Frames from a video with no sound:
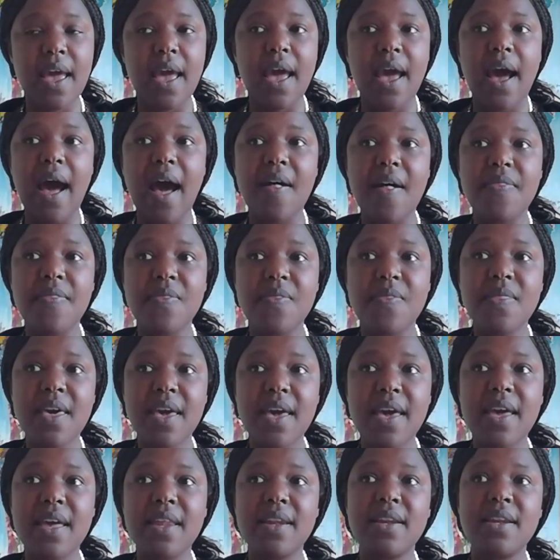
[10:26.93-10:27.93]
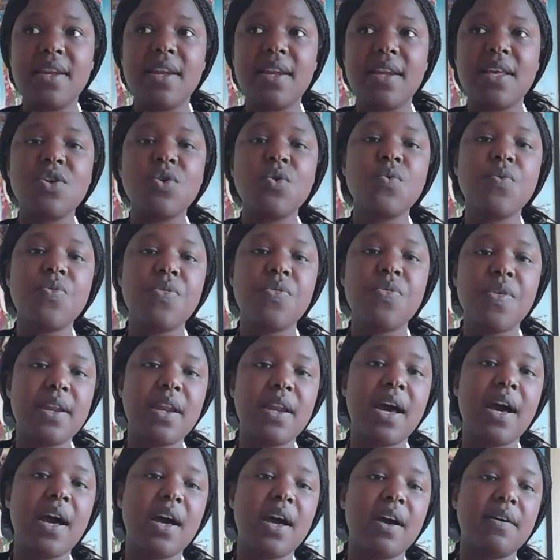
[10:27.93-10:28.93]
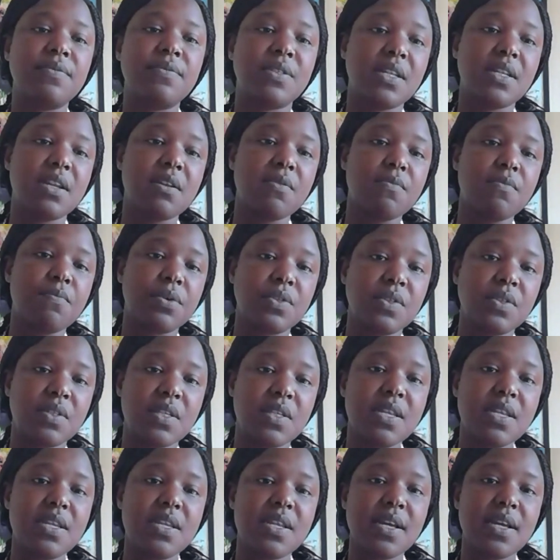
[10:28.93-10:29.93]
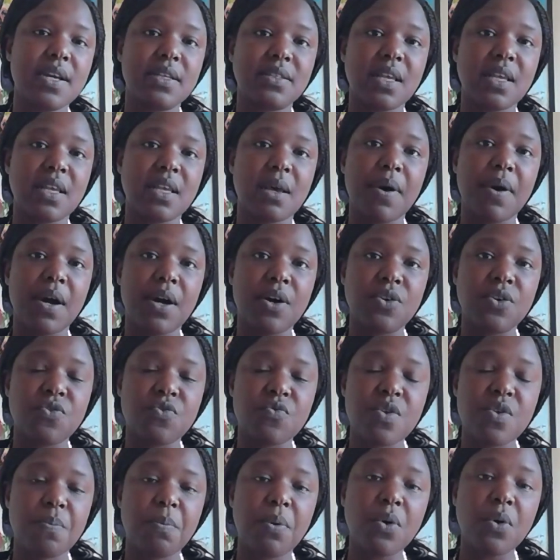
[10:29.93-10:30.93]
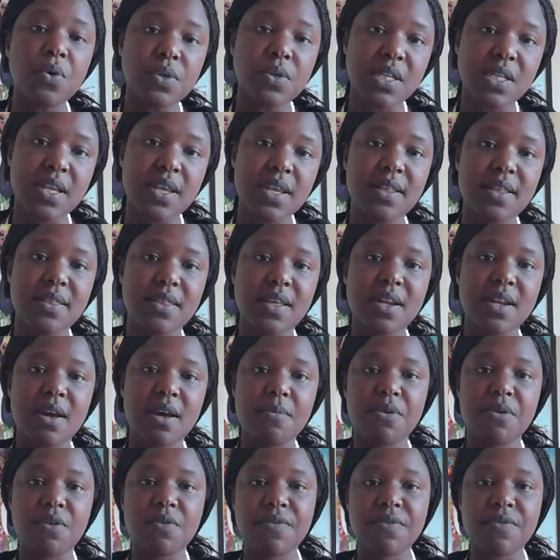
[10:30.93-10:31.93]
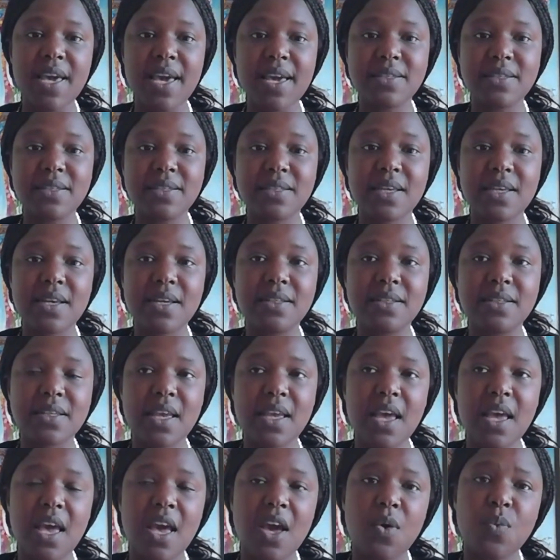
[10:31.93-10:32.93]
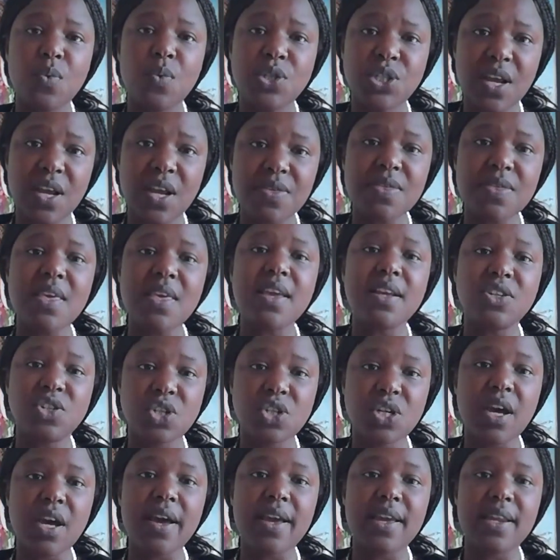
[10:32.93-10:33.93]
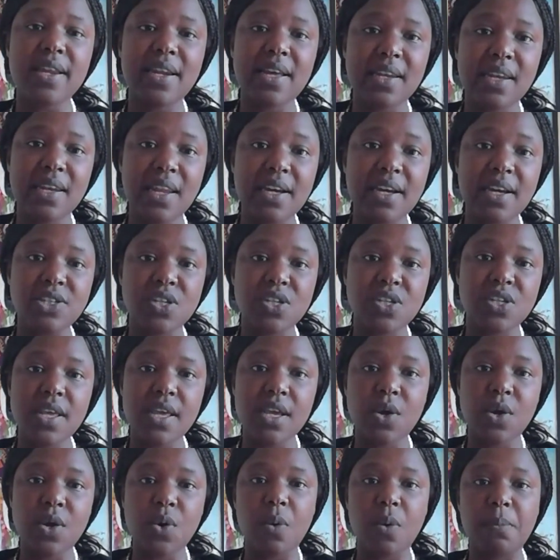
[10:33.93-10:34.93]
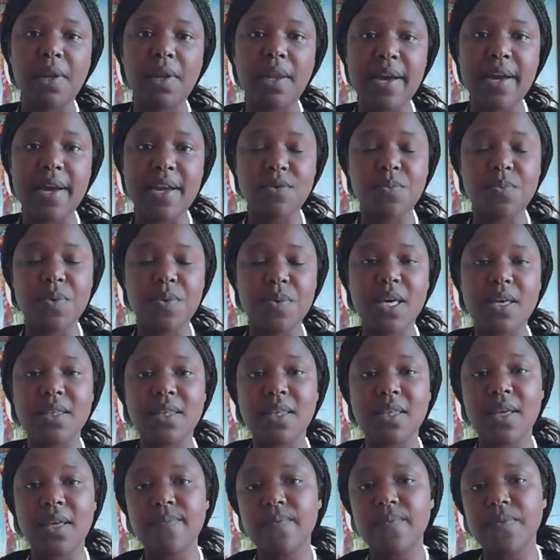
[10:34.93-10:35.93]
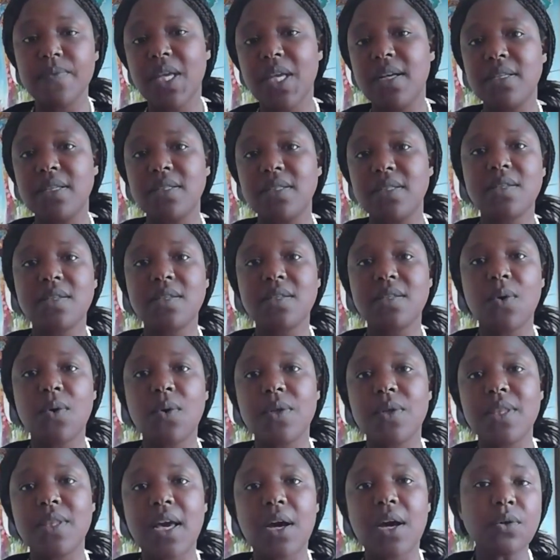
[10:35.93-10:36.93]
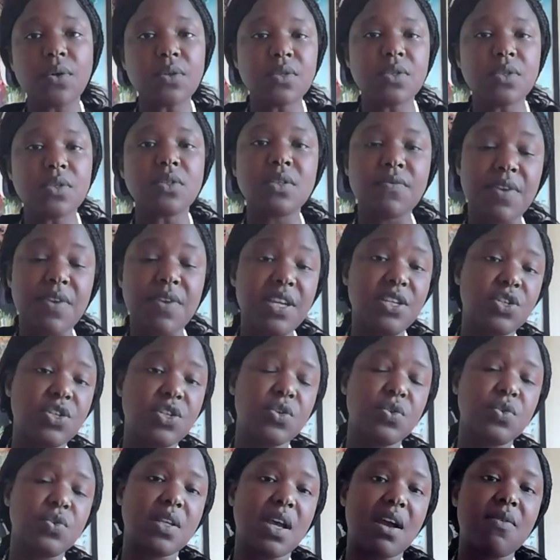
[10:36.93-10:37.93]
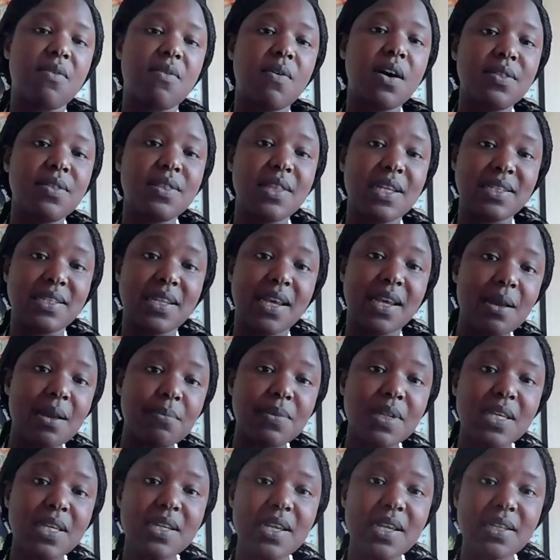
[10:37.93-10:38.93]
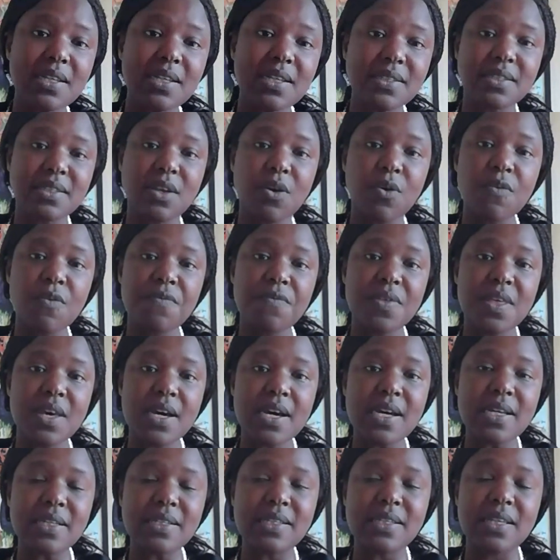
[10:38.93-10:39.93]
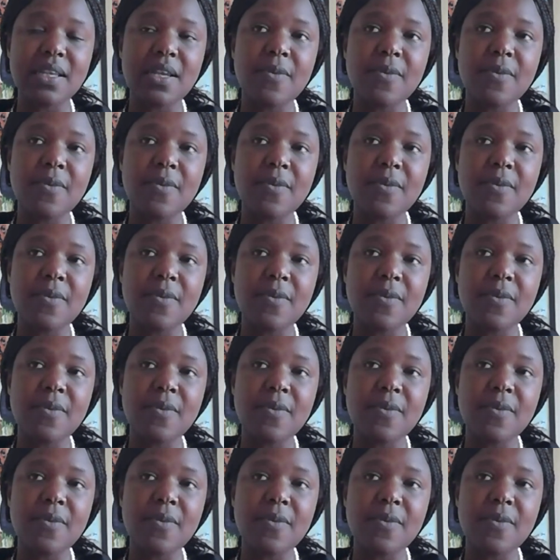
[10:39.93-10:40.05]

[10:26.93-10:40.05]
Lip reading: And then you then have certain procedures about reporting the number of cases, which I think China largely complied with. So there are all sorts of issues around the timeliness of that.